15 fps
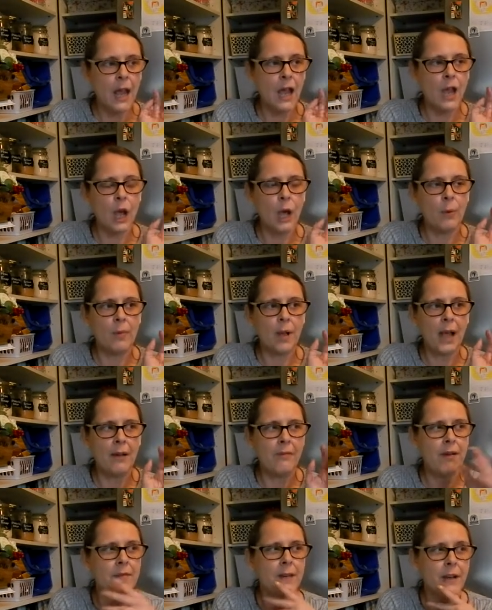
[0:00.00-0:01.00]
Um,
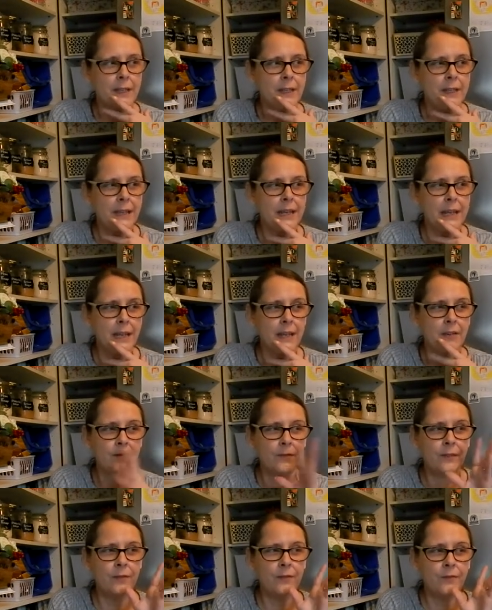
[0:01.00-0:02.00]
however, I think
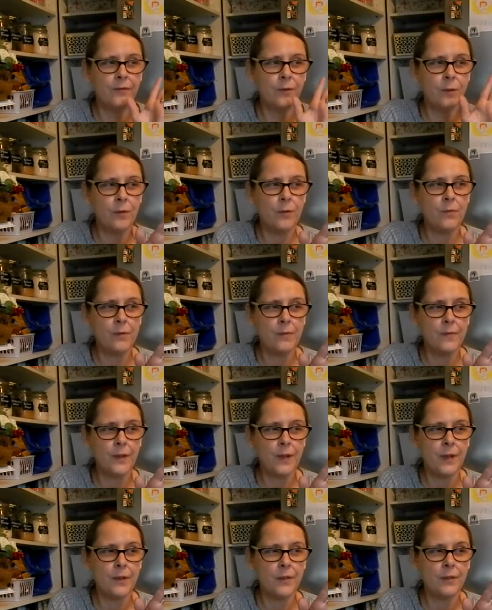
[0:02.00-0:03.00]
for four of
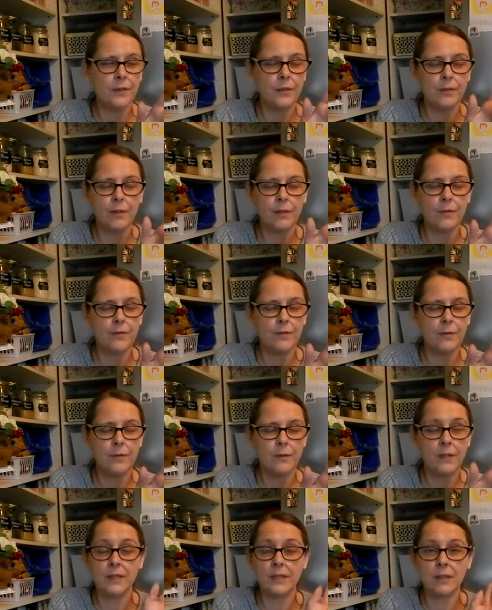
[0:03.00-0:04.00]
those, three or four
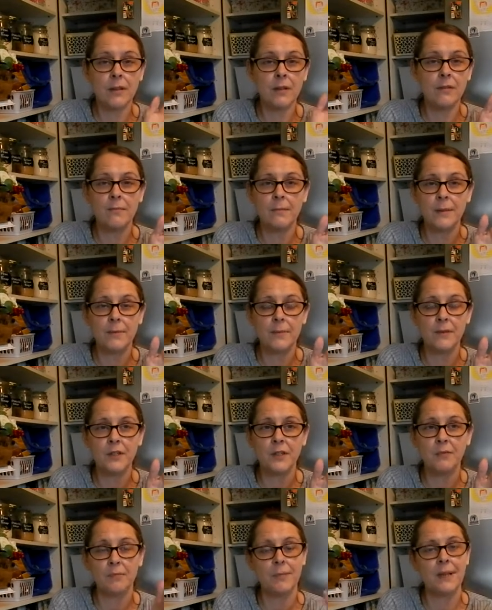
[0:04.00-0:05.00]
of those, I can't remember off the
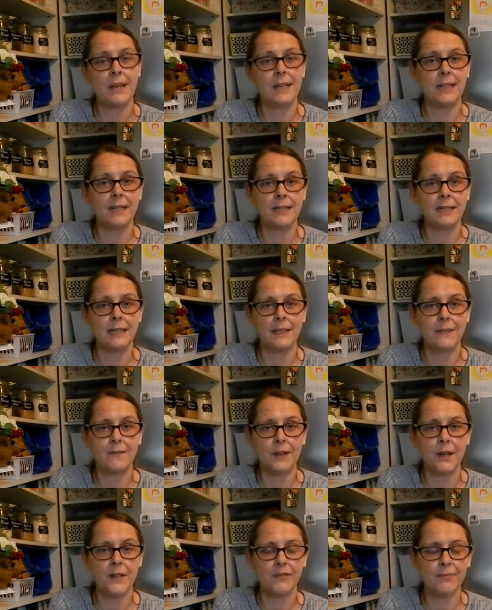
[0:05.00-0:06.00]
top of my head, it's nearly
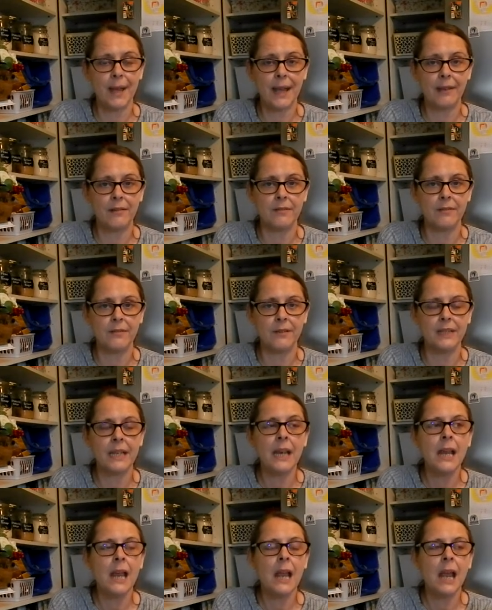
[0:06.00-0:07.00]
five pounds.
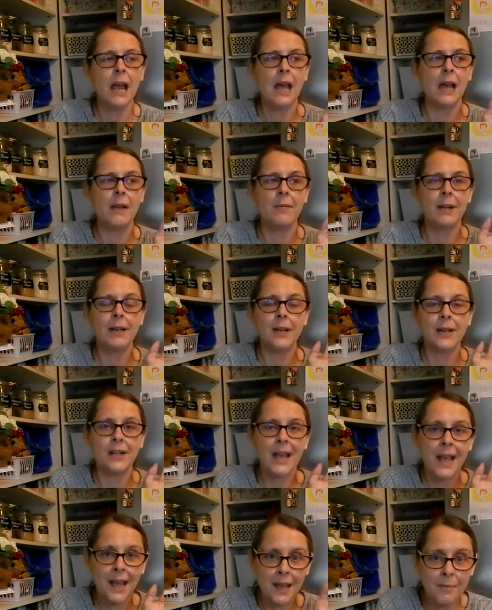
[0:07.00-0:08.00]
Um, and I
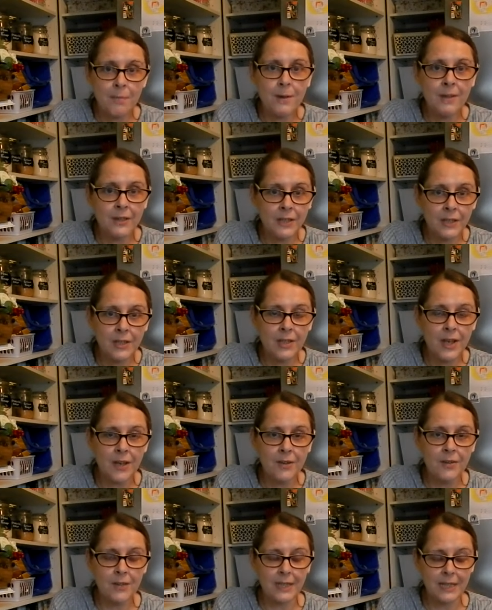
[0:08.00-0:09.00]
happen to
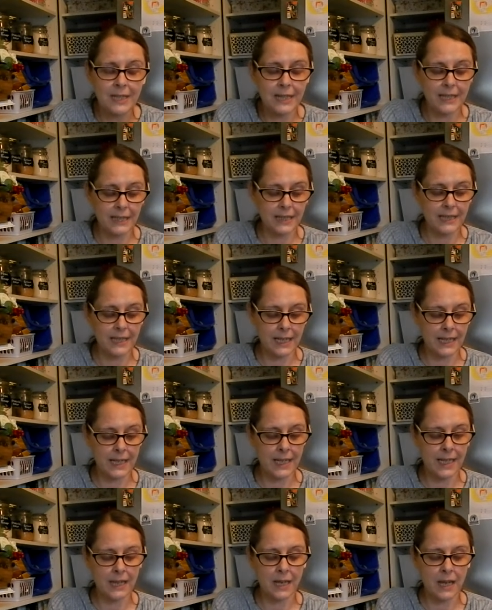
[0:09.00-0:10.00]
notice
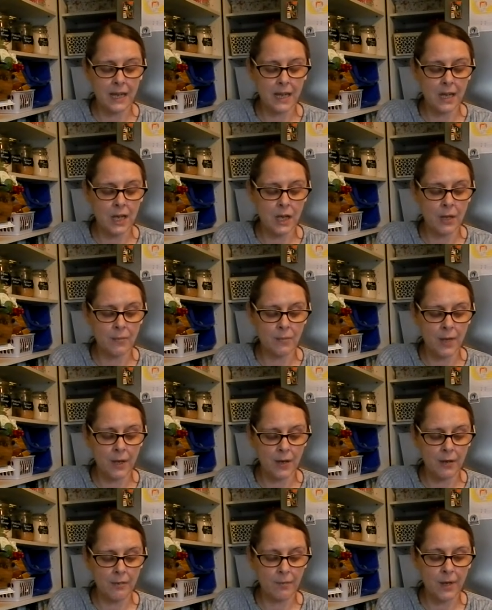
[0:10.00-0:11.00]
in um,
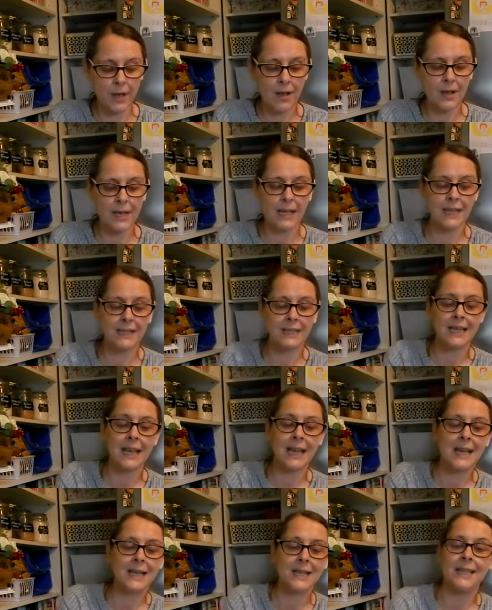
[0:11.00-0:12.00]
Home Bargains
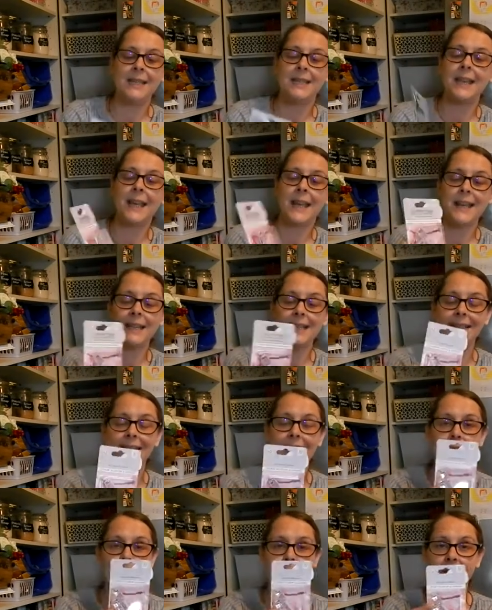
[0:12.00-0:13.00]
that they
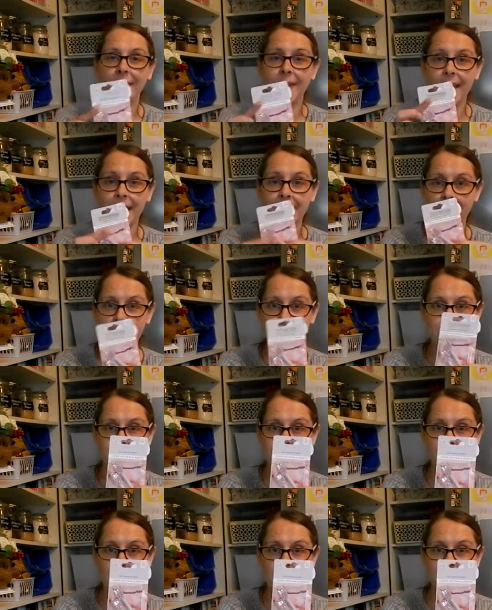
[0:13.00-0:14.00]
sell their own
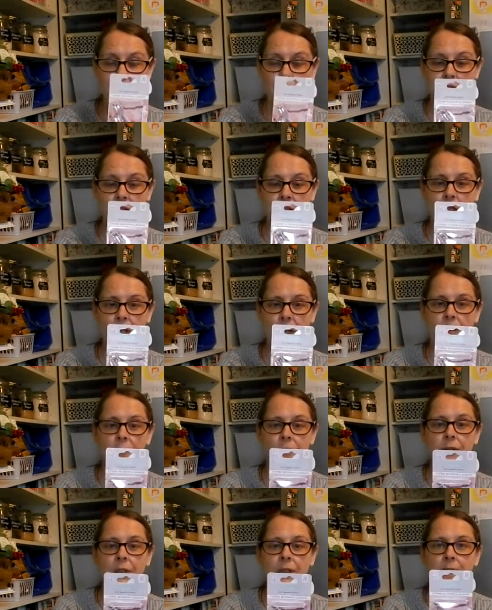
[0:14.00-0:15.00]
version
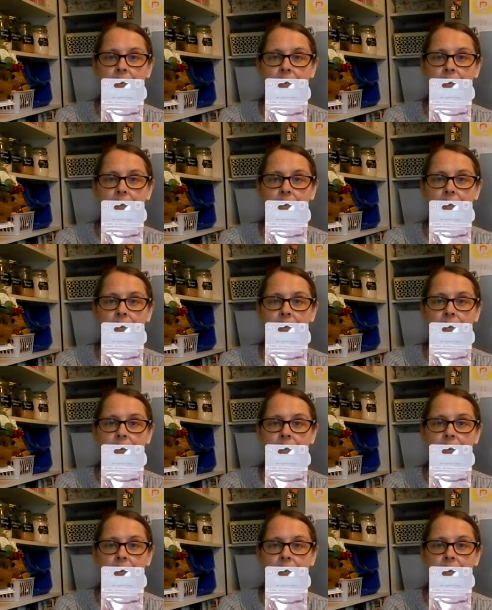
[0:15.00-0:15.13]
of the